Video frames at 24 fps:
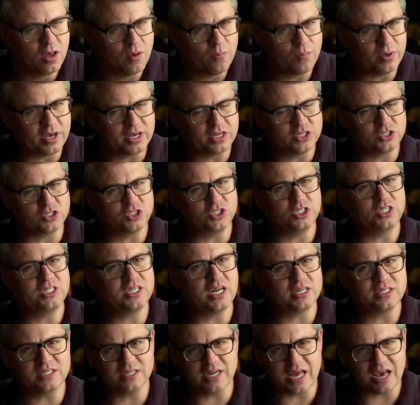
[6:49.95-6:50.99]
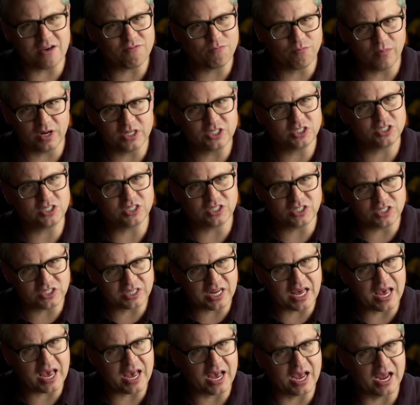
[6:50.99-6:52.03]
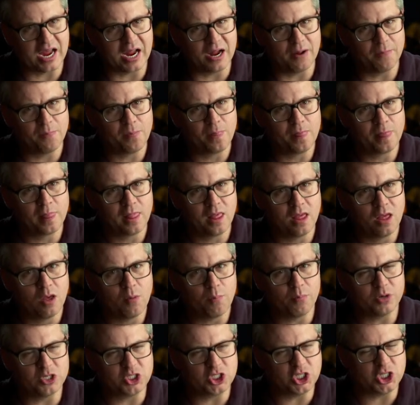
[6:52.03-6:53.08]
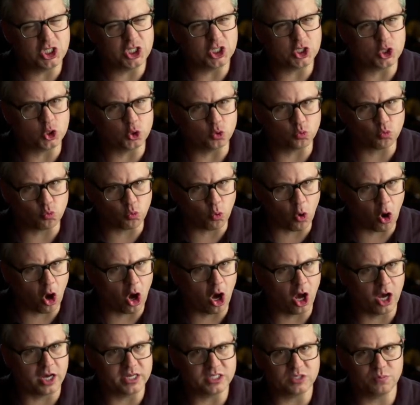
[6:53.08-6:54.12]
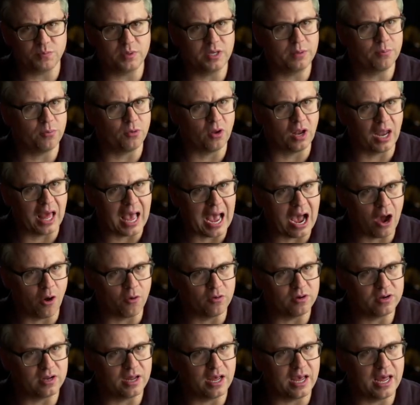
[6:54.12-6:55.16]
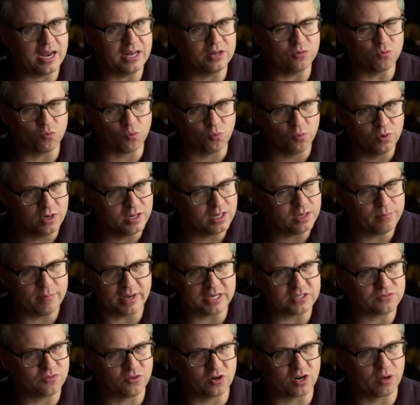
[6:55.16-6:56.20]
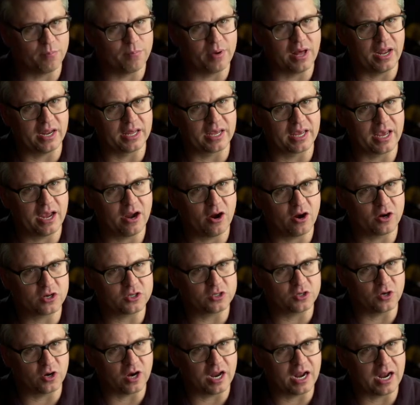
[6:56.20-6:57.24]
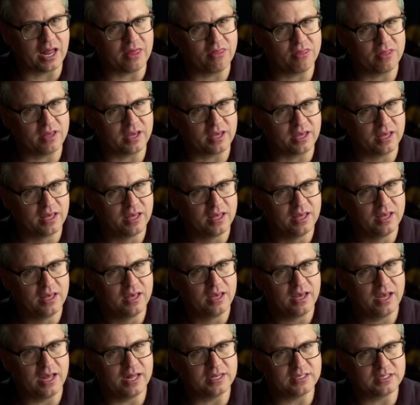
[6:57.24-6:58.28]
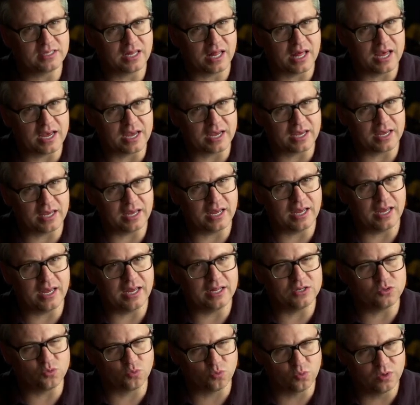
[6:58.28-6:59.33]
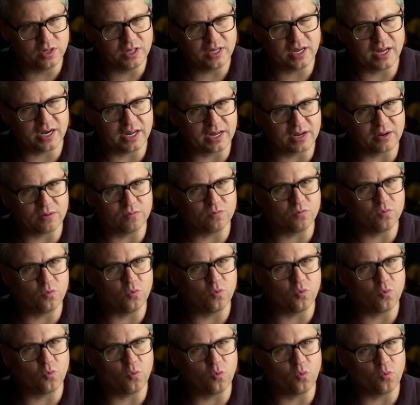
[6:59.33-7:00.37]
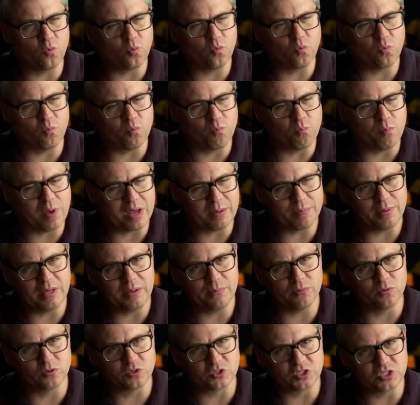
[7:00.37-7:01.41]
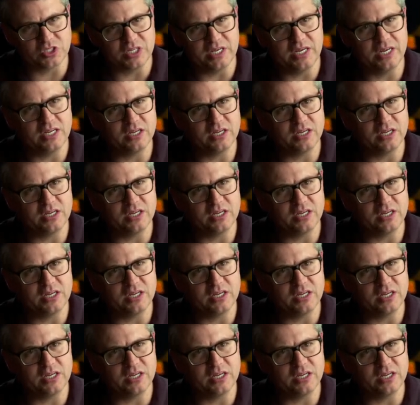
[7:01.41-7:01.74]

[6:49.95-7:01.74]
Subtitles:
because she doesn't have much to say, but she just draws people out, and it really makes for a compelling character. And I think it's like, it's really gonna make people see